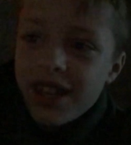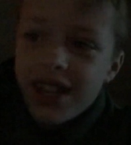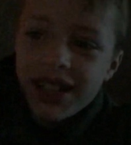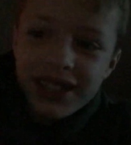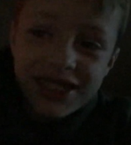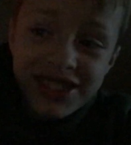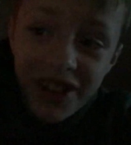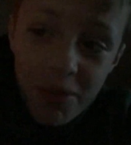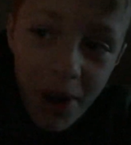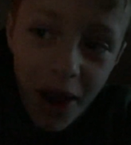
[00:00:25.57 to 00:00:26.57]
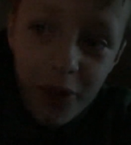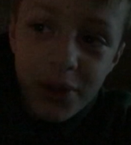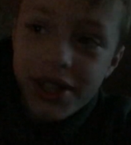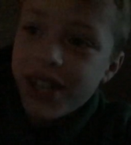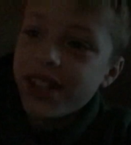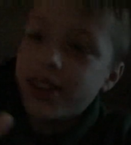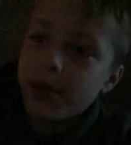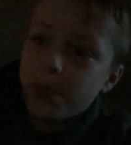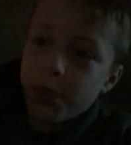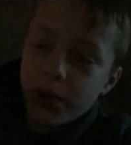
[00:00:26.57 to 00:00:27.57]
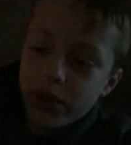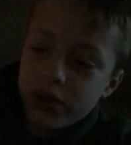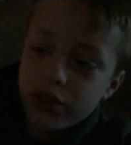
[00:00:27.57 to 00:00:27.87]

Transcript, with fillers: and somehow it hit the bird